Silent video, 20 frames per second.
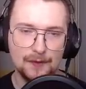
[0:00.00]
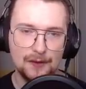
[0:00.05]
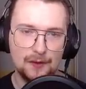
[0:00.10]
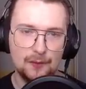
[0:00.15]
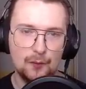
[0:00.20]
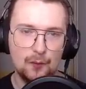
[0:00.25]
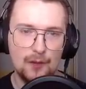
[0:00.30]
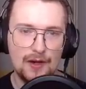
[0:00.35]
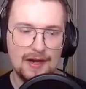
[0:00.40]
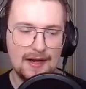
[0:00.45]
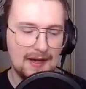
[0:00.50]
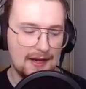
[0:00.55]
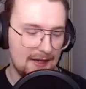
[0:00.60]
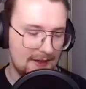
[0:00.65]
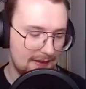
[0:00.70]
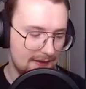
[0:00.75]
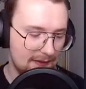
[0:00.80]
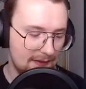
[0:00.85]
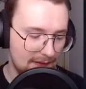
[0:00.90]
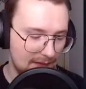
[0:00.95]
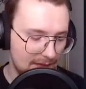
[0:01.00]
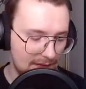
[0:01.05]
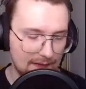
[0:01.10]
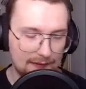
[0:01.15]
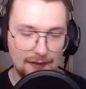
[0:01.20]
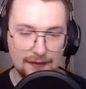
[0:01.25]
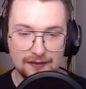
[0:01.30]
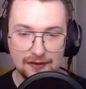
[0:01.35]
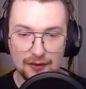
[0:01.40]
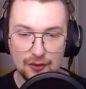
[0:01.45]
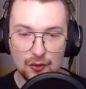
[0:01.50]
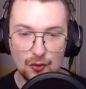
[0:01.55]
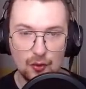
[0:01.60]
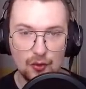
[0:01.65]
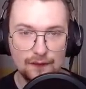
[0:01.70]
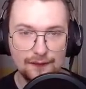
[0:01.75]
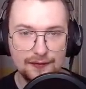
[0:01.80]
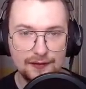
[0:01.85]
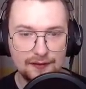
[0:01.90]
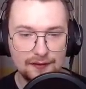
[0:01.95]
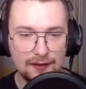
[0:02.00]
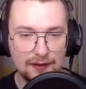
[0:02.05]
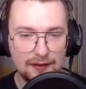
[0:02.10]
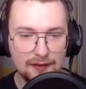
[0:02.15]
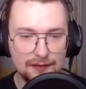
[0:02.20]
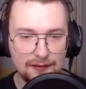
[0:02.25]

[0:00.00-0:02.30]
where there's a North Star,